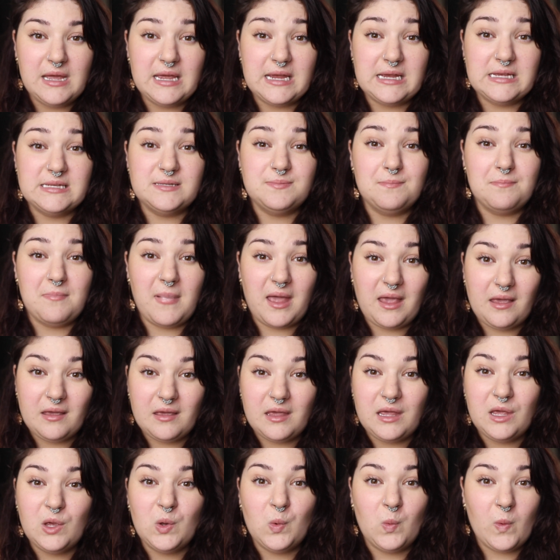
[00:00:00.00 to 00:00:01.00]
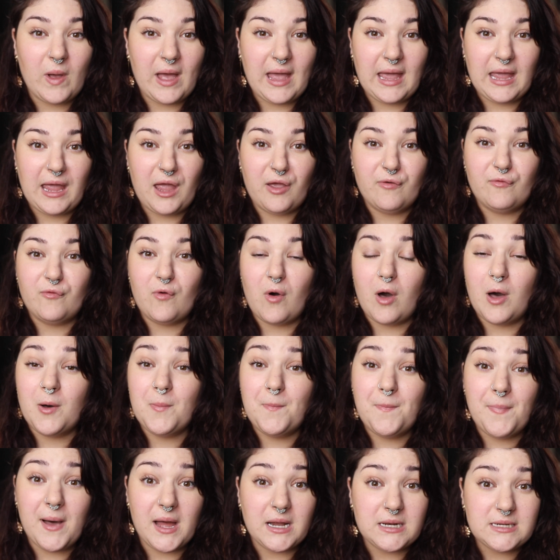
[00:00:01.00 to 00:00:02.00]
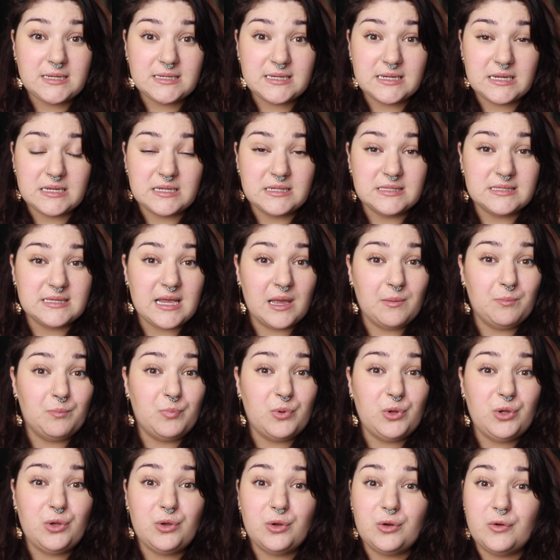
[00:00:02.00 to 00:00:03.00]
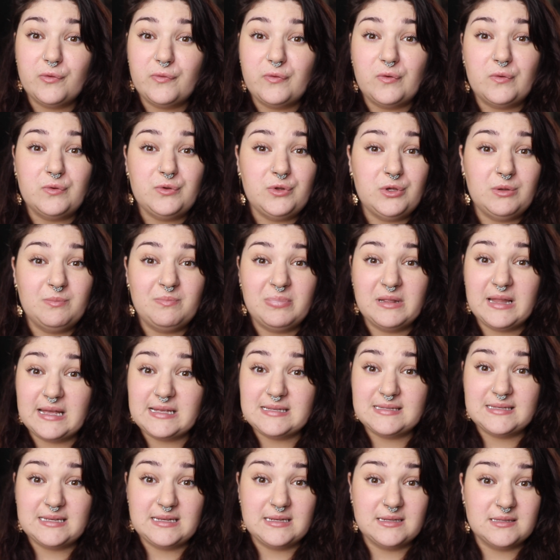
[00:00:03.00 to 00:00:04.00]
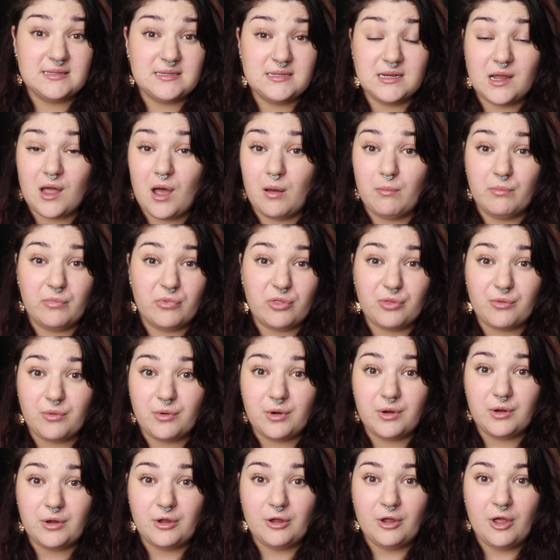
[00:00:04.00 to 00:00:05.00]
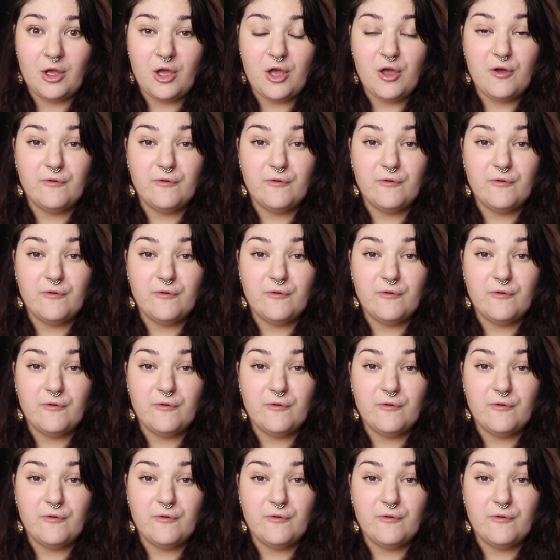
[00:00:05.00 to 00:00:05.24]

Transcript: is making way for abundance and beautiful new blessings to come through,